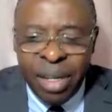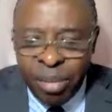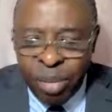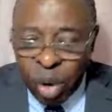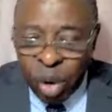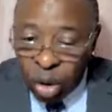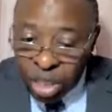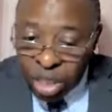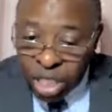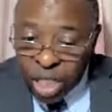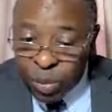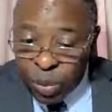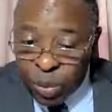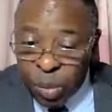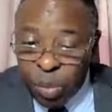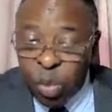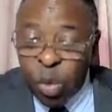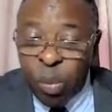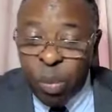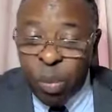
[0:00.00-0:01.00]
Because these
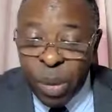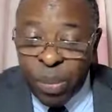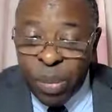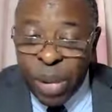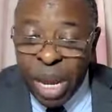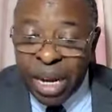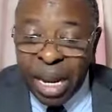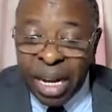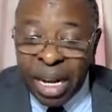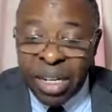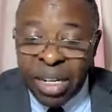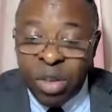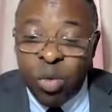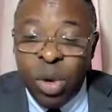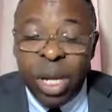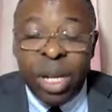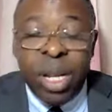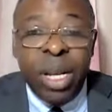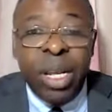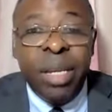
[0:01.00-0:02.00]
people prepared
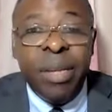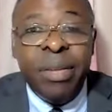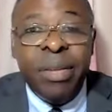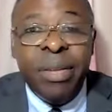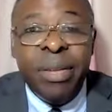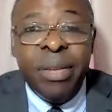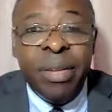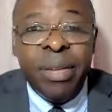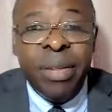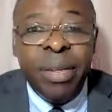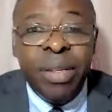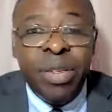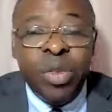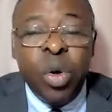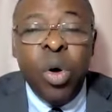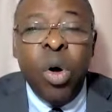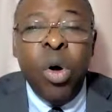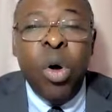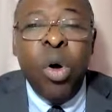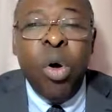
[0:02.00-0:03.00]
adequately.
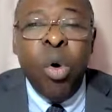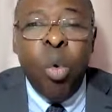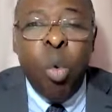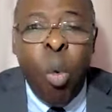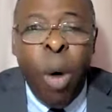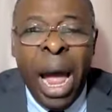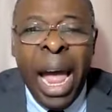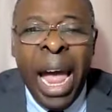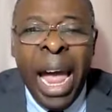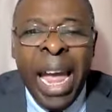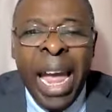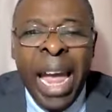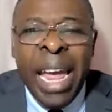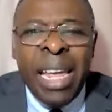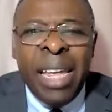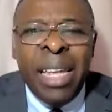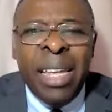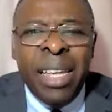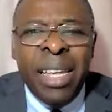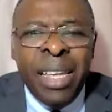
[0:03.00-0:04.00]
So
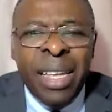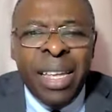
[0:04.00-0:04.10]
why